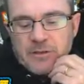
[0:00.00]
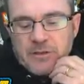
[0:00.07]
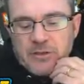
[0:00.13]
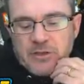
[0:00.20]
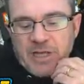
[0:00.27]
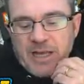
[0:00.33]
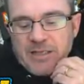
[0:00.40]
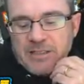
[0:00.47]

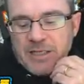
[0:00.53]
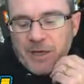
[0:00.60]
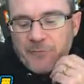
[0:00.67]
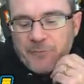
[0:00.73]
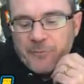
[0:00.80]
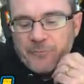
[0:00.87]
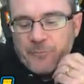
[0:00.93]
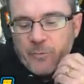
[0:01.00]
Jen's healed
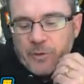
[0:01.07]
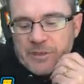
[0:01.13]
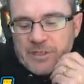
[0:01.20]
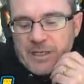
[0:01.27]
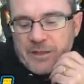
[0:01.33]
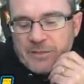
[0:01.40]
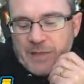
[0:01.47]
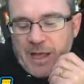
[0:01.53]
for
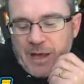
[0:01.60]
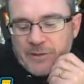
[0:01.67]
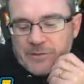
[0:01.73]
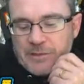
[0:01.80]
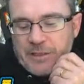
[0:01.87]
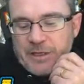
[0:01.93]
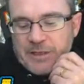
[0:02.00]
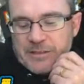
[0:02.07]

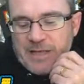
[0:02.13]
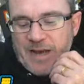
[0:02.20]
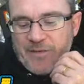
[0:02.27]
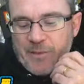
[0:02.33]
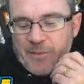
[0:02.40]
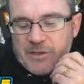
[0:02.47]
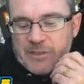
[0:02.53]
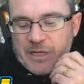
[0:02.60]
14,000. He doesn't have
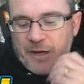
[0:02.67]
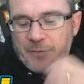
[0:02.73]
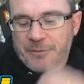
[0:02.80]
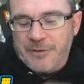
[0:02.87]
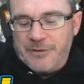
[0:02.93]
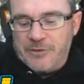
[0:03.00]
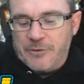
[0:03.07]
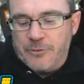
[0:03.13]
that much health
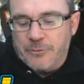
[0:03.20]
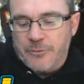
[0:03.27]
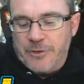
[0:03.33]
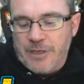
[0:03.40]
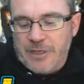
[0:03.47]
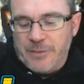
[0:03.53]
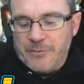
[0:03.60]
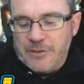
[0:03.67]
in his
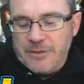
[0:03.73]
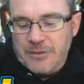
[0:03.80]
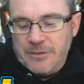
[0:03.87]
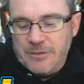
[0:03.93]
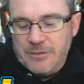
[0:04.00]
dreams.